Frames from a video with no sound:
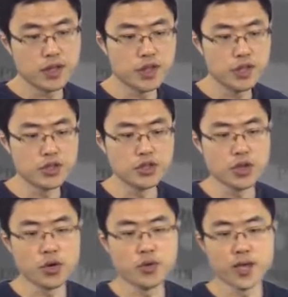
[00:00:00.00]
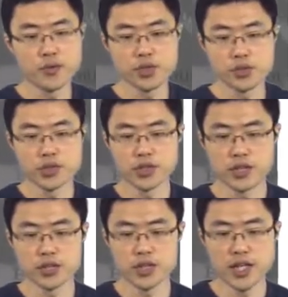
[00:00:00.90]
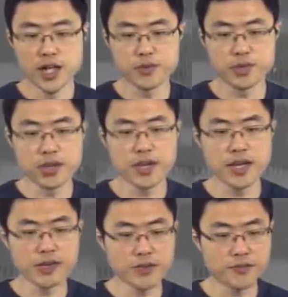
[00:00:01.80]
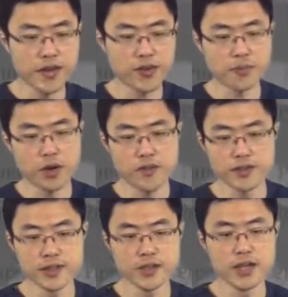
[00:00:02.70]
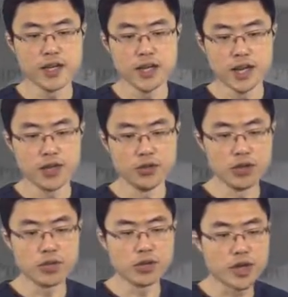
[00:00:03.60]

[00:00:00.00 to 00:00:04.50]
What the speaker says: And so can we use the GM star as the final hypothesis? No,